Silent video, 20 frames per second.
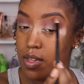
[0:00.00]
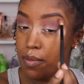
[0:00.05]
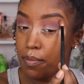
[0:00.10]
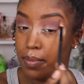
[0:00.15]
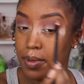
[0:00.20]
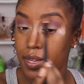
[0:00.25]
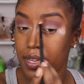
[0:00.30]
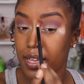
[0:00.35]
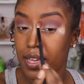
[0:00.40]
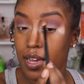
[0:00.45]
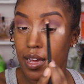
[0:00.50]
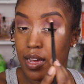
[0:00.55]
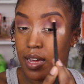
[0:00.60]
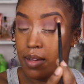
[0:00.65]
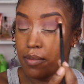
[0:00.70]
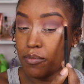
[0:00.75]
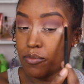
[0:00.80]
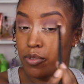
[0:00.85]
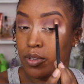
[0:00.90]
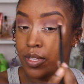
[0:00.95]
But yeah,
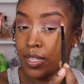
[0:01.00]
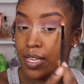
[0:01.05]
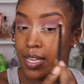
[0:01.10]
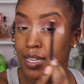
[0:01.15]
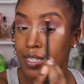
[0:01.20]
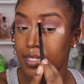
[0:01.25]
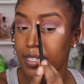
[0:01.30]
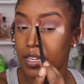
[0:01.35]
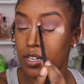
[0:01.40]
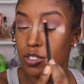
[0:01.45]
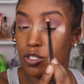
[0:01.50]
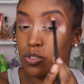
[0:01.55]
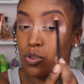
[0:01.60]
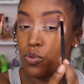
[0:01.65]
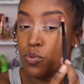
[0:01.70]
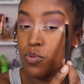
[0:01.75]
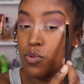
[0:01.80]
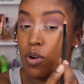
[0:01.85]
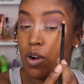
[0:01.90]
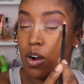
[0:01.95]
I'm really excited.
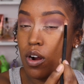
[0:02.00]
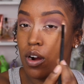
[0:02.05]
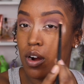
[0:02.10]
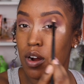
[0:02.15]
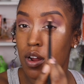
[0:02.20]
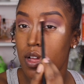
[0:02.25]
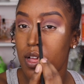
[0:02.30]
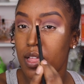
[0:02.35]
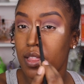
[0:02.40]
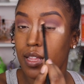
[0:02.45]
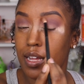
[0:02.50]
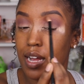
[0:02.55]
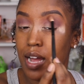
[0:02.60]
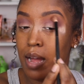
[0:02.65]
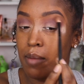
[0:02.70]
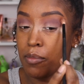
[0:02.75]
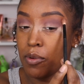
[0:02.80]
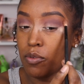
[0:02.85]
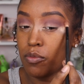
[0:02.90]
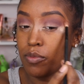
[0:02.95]

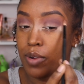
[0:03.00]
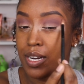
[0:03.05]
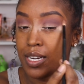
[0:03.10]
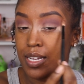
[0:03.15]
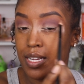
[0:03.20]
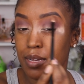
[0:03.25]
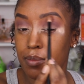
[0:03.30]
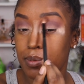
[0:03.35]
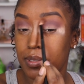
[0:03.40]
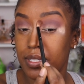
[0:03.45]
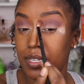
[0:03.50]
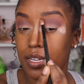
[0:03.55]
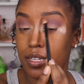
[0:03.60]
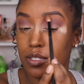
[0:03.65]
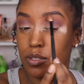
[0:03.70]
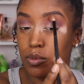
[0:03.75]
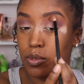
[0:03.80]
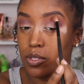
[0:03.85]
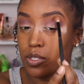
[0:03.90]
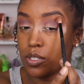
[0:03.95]
I'm already
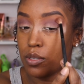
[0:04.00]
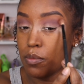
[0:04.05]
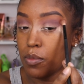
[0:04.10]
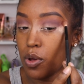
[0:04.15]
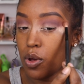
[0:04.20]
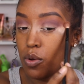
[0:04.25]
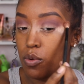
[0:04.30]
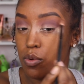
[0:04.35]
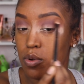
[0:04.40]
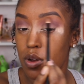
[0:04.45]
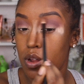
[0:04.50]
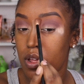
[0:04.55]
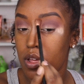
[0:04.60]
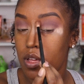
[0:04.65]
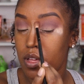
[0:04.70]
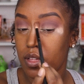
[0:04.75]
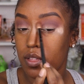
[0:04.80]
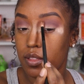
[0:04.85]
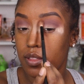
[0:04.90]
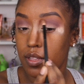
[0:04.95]
obsessed with Simone,
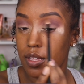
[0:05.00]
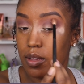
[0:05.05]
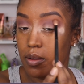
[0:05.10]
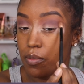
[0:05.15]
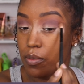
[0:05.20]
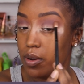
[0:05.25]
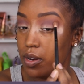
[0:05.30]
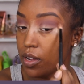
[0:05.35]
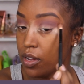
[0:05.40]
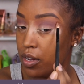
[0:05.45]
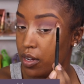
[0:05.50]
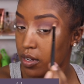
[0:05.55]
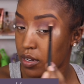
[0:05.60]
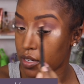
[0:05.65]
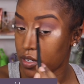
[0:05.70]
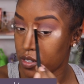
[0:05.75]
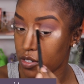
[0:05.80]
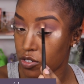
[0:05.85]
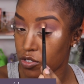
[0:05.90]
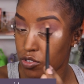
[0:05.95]
like
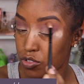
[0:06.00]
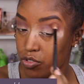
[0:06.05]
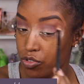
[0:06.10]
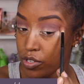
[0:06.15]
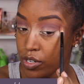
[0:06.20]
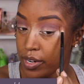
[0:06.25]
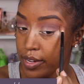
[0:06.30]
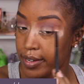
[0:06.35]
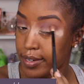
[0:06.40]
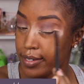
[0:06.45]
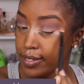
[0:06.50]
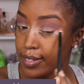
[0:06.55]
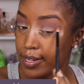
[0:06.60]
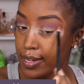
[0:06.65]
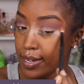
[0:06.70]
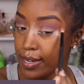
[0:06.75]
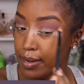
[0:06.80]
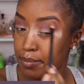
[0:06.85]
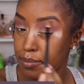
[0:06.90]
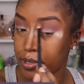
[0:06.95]

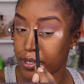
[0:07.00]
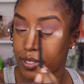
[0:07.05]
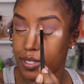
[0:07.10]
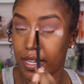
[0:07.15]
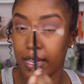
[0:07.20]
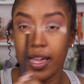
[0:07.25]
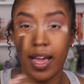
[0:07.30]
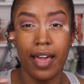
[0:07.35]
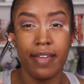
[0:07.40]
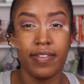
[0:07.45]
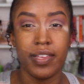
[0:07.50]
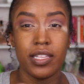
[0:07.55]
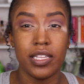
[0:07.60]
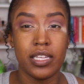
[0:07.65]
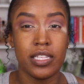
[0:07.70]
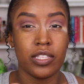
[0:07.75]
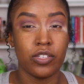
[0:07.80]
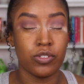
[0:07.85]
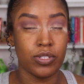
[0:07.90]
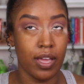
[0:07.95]
110%. I think
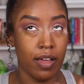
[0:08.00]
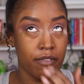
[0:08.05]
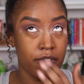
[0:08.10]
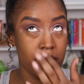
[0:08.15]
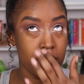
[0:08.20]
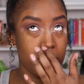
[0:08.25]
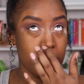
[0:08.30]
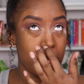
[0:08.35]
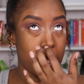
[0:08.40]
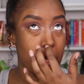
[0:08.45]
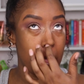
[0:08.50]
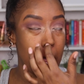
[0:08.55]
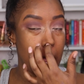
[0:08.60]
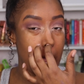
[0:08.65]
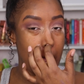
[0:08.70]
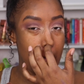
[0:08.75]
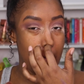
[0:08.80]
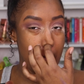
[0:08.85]
like there's everything.